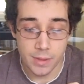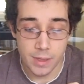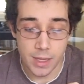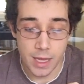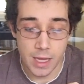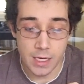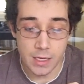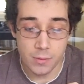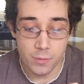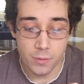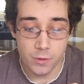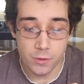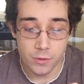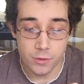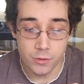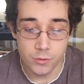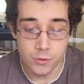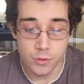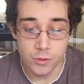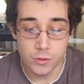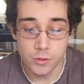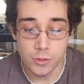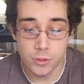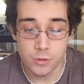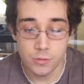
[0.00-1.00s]
Anyone who's
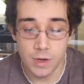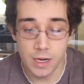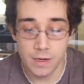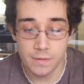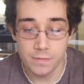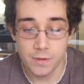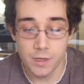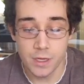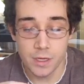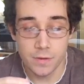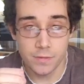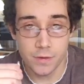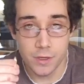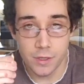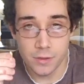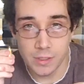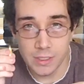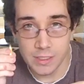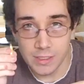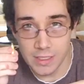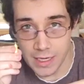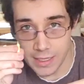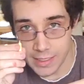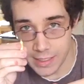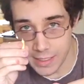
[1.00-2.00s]
used a craft knife knows
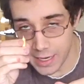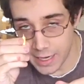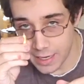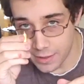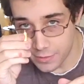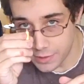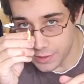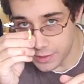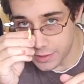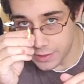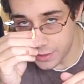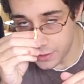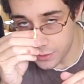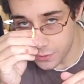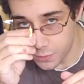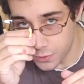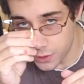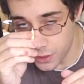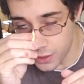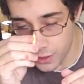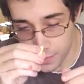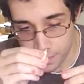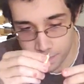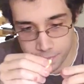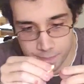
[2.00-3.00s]
exactly how these things
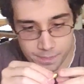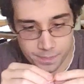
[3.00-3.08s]
work.